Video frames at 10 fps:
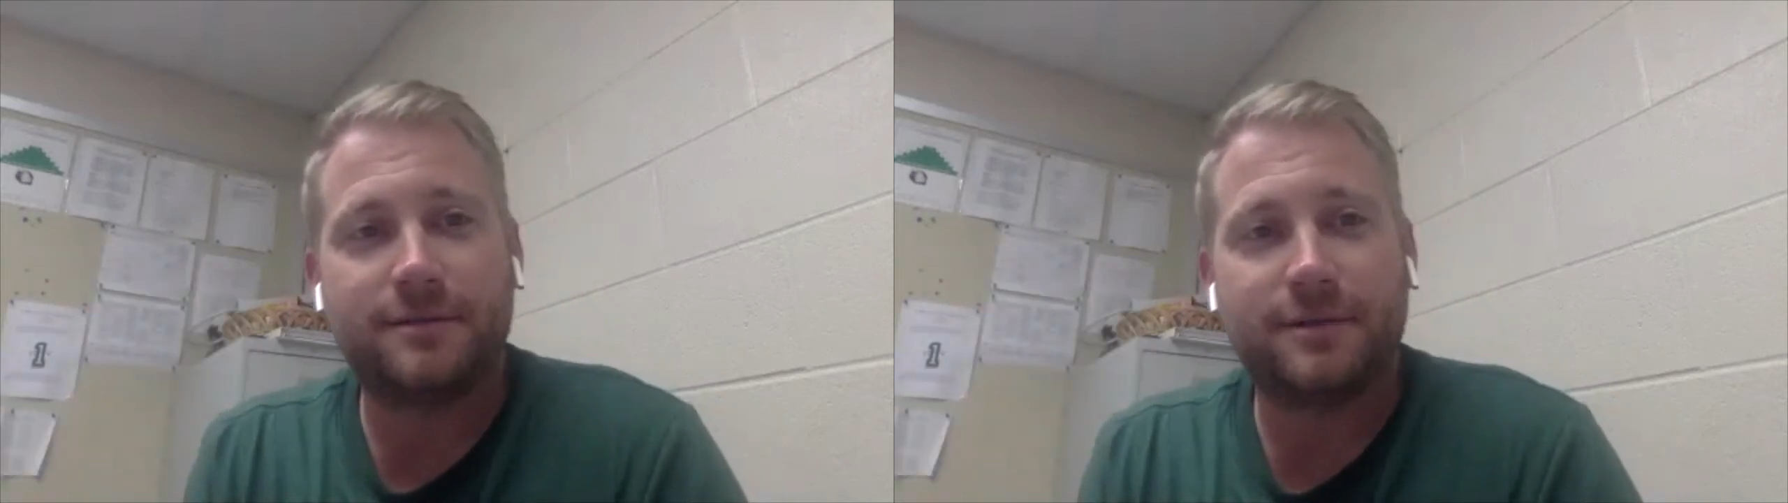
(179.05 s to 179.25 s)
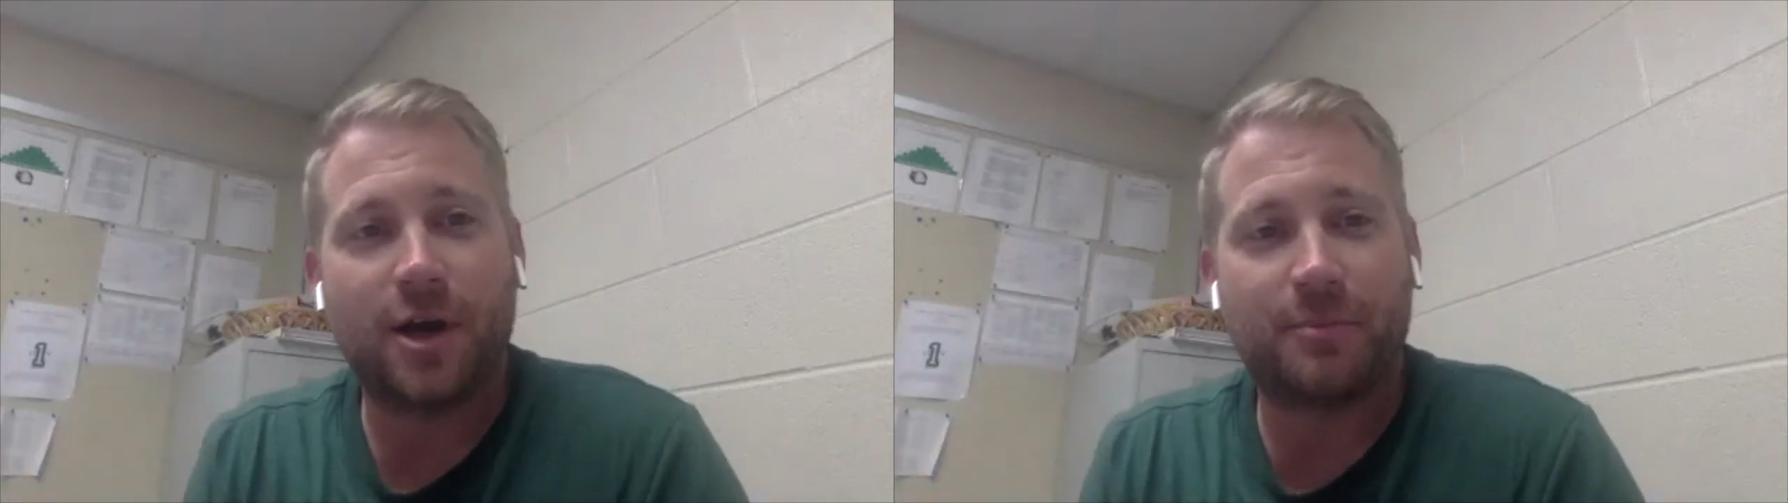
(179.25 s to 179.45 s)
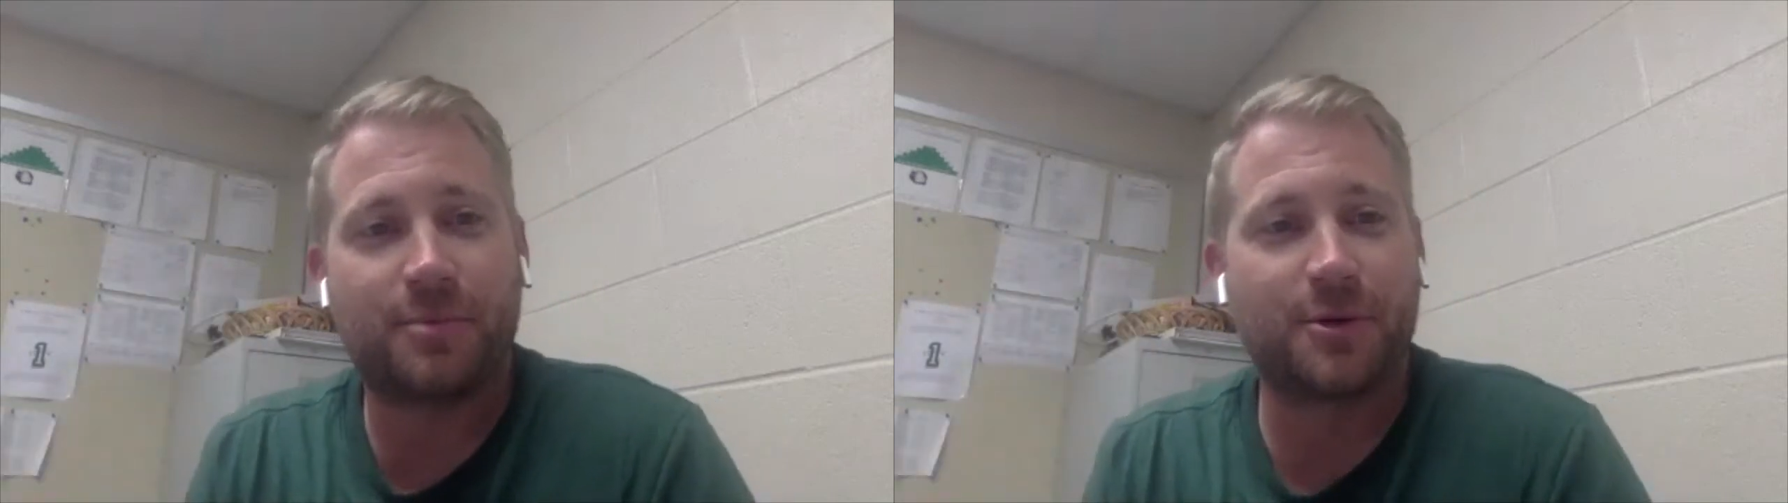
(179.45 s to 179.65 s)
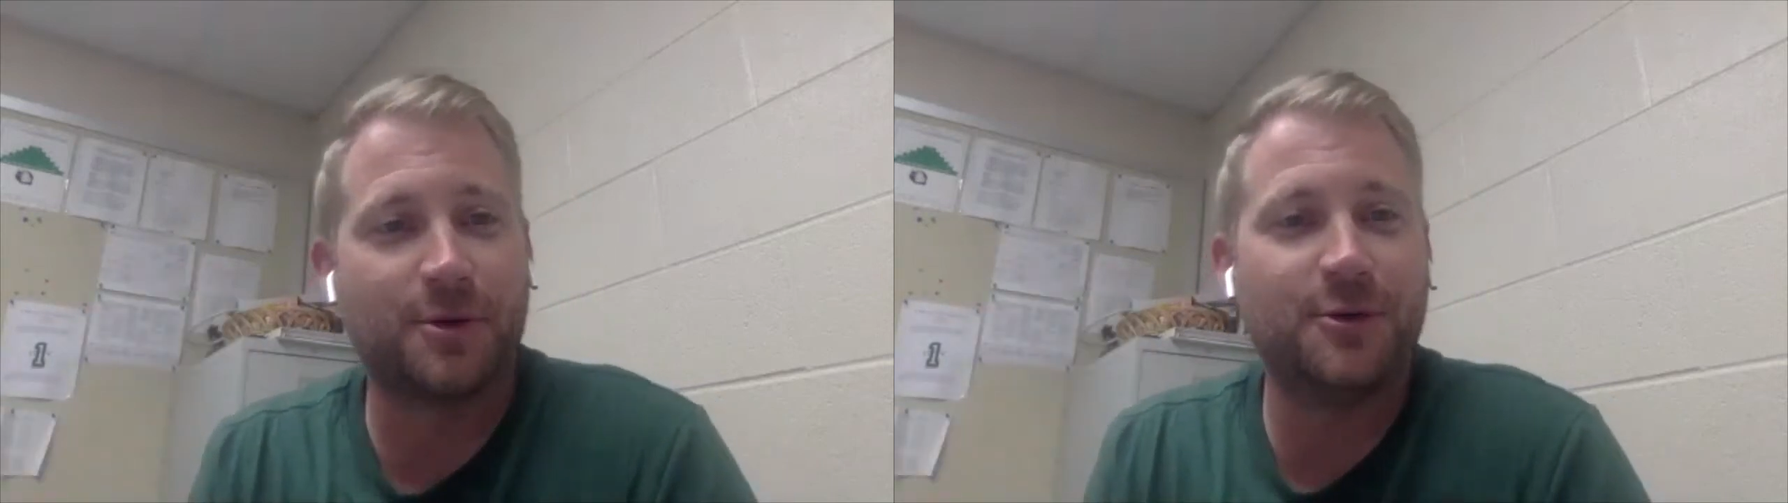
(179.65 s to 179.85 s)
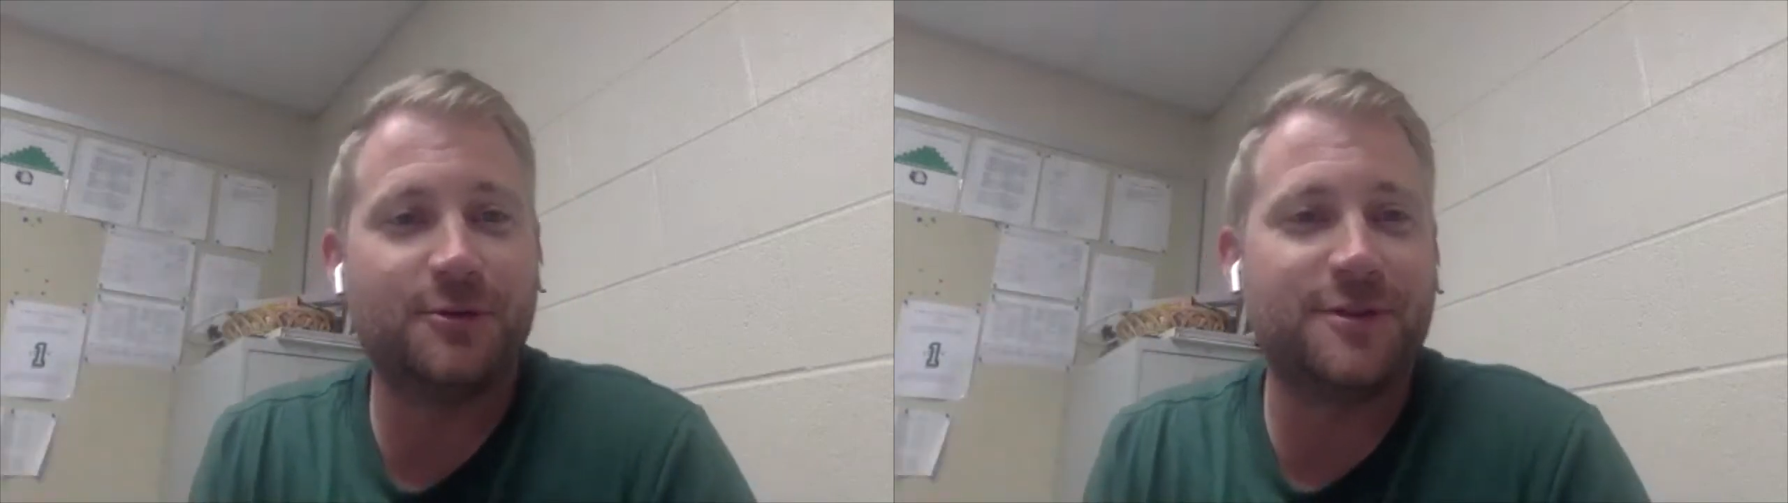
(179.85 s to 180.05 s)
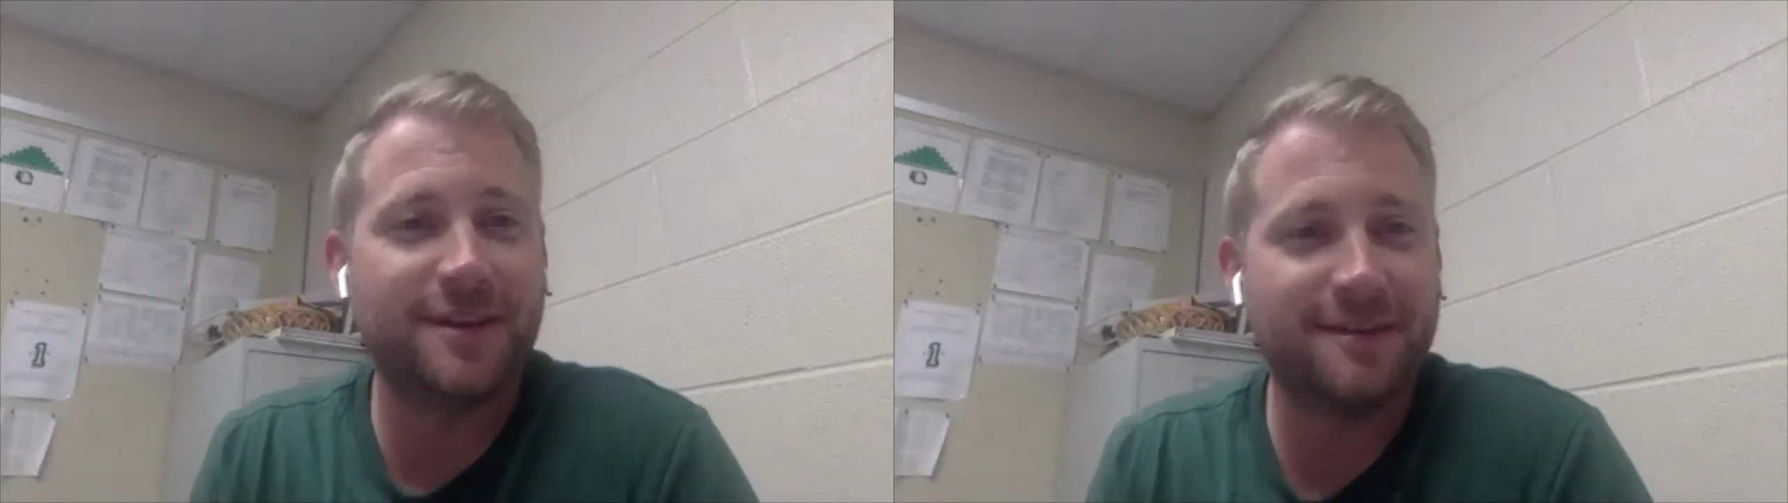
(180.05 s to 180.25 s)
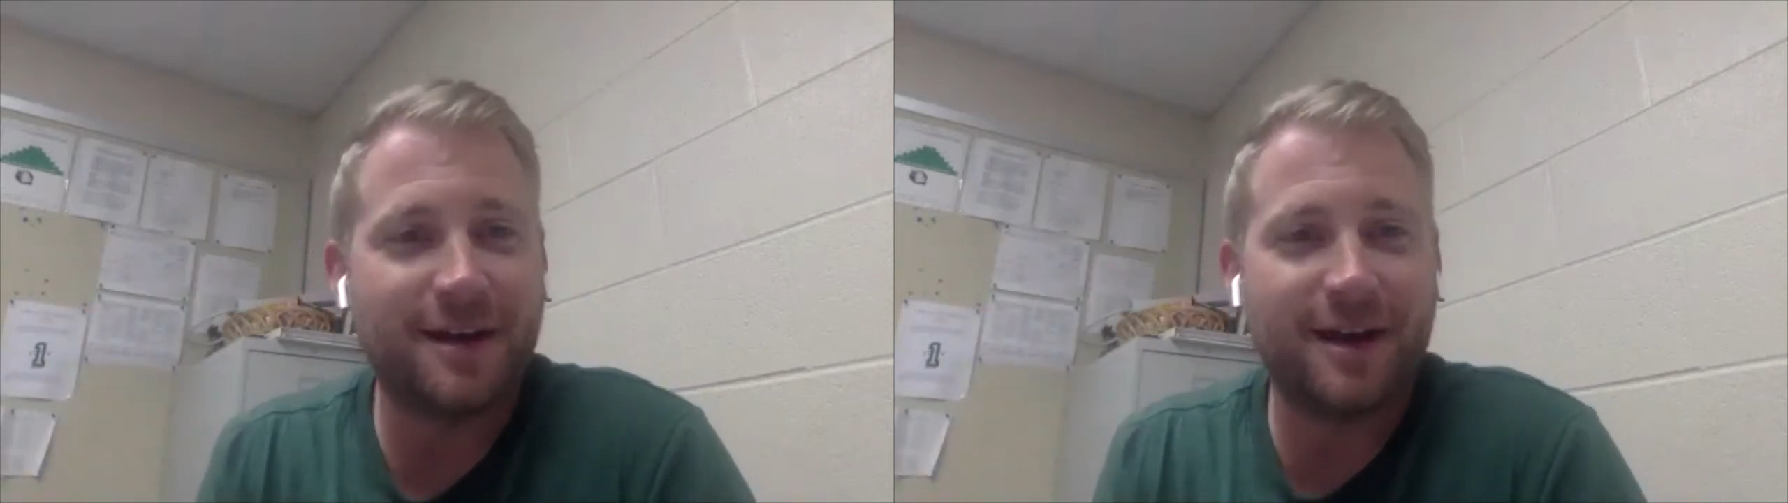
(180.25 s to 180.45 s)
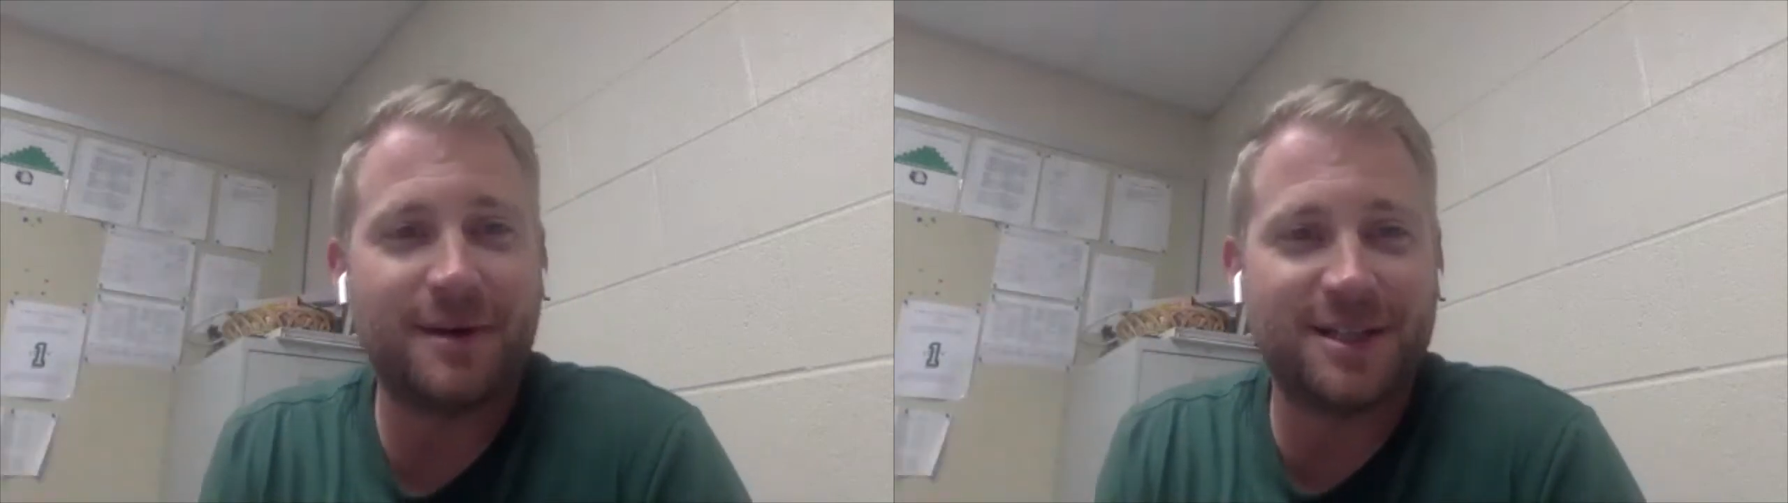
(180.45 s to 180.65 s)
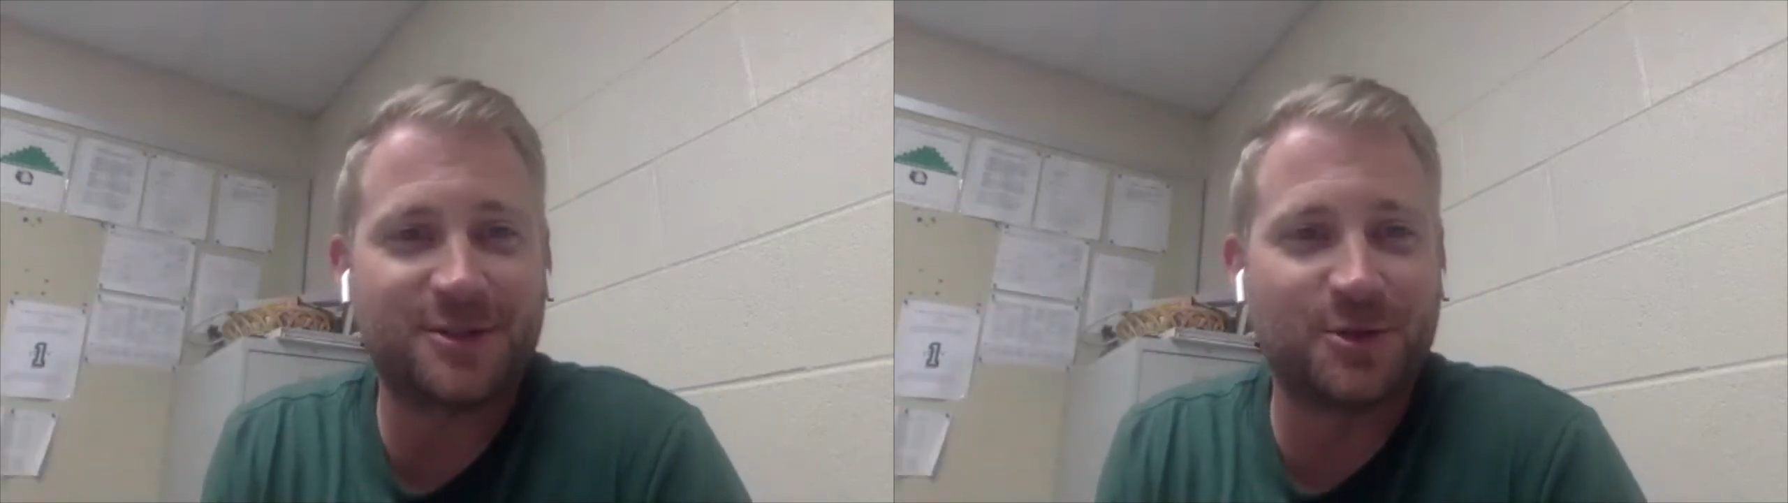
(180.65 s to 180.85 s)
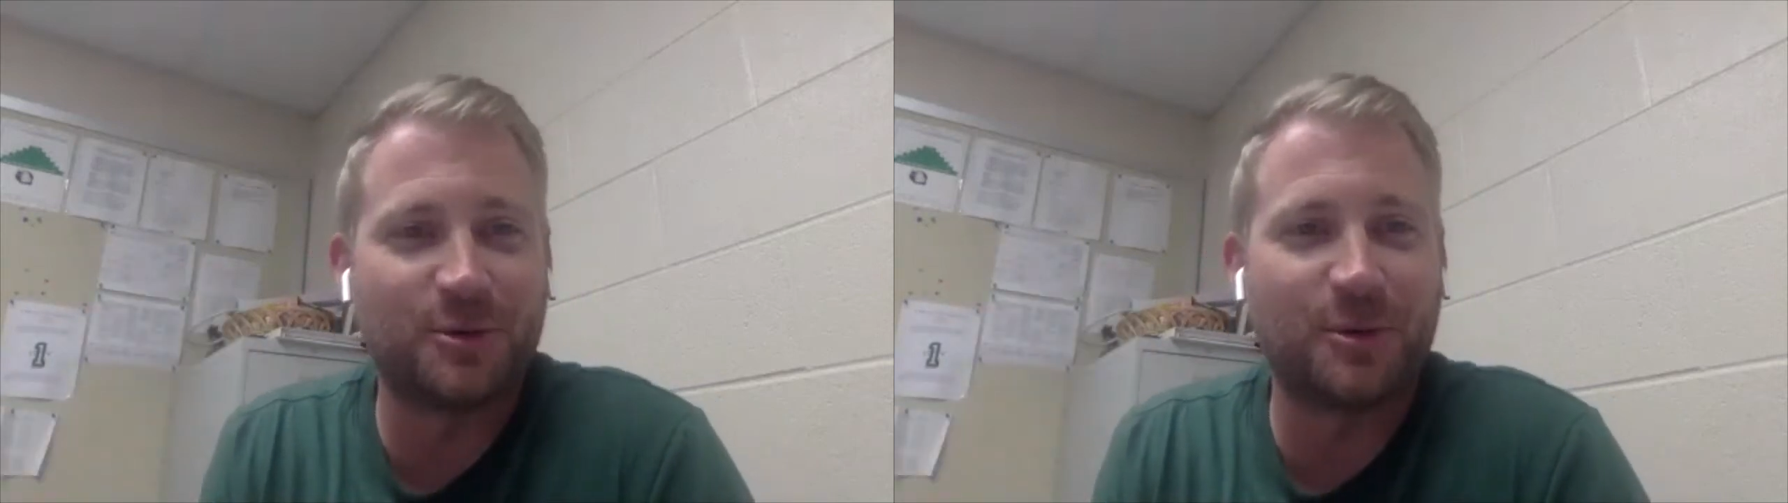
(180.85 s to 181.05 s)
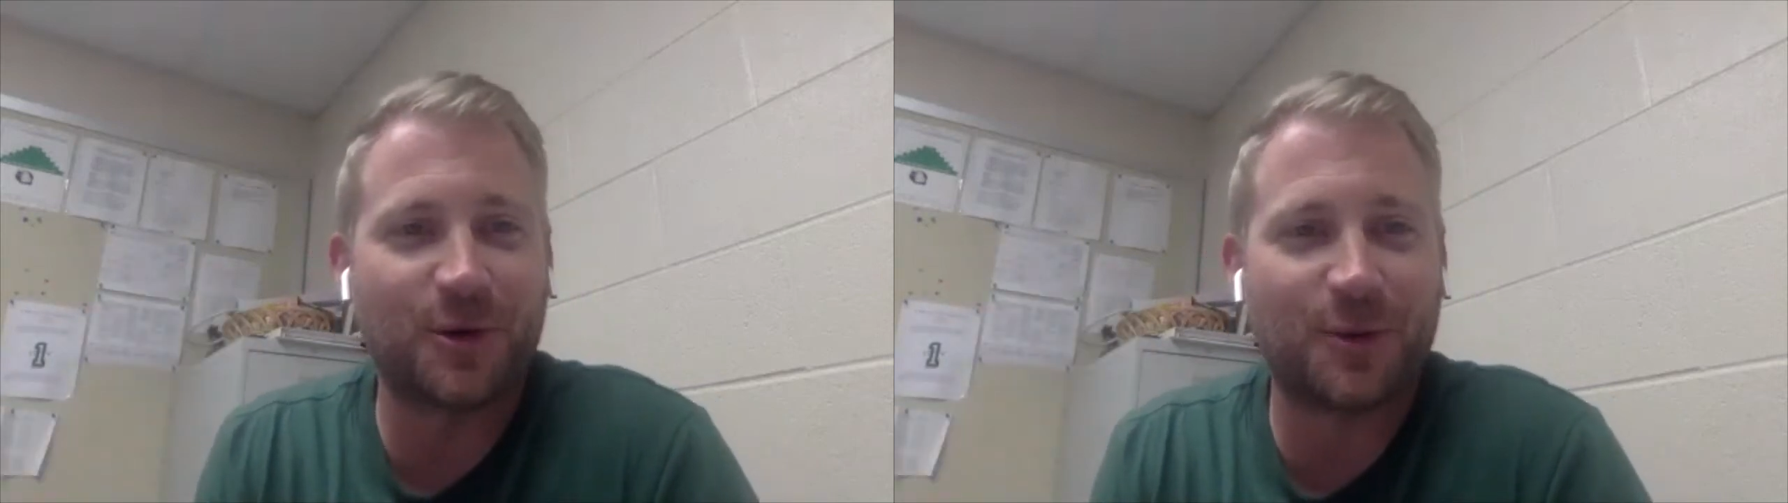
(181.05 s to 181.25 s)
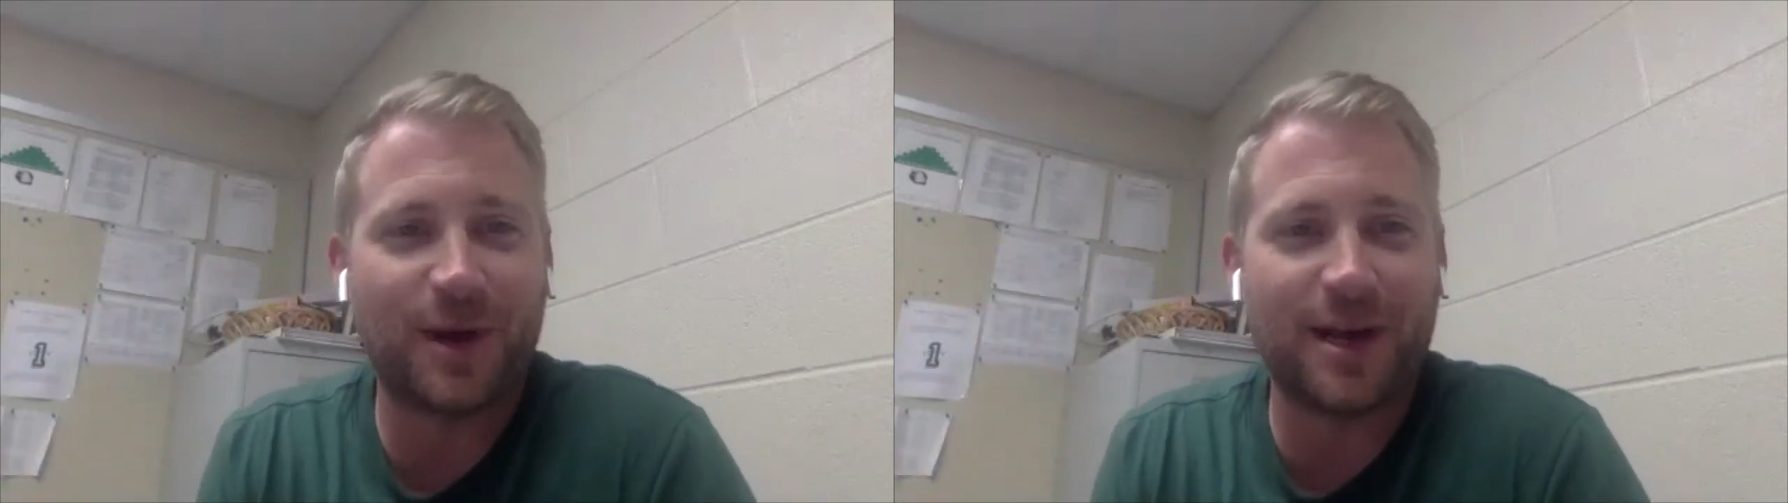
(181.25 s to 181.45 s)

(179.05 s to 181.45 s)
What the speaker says: approved by the school board quite